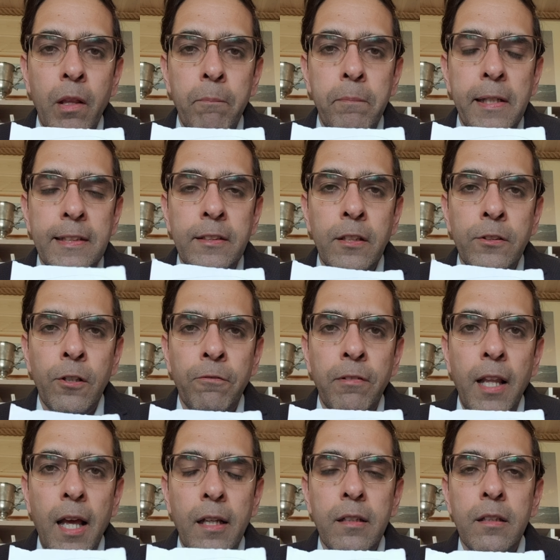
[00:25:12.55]
pieces of
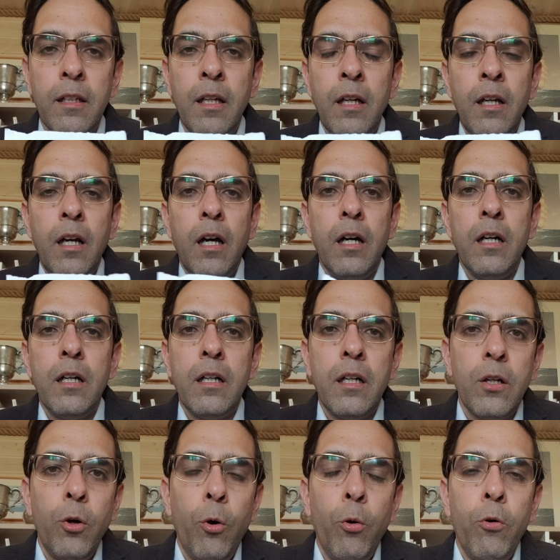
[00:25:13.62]
land
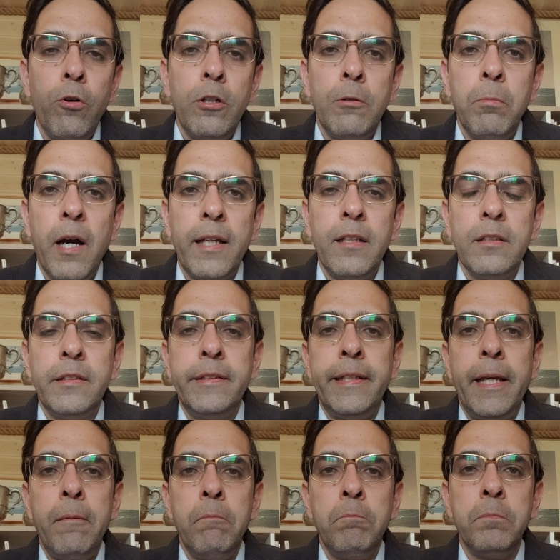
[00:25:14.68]
are owned by the
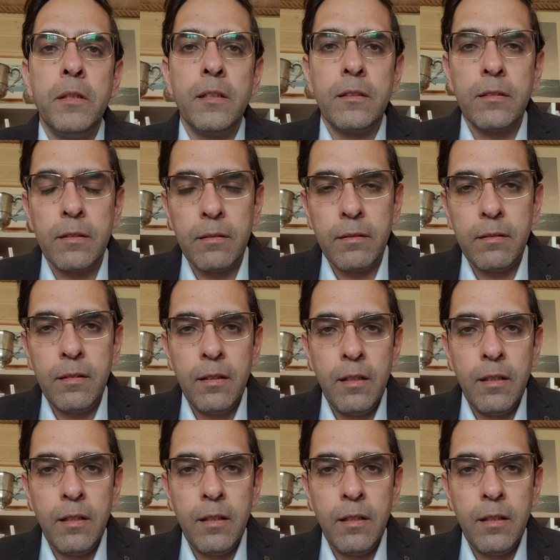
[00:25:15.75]
same person.